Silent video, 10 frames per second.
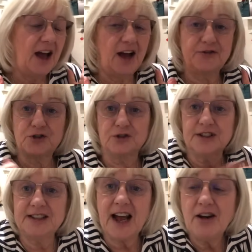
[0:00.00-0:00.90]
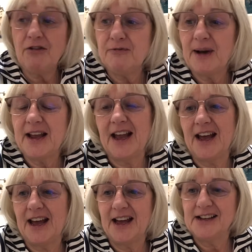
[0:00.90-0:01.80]
I've took the dye off my
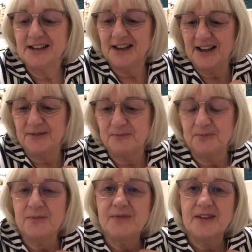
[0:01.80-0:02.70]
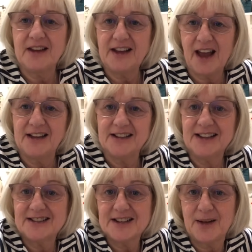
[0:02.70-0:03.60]
hair. Yeah,
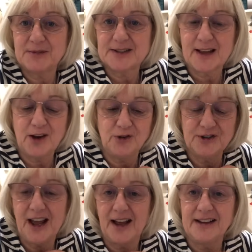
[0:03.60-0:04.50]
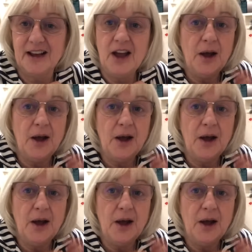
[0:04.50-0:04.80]
it's time to say goodnight.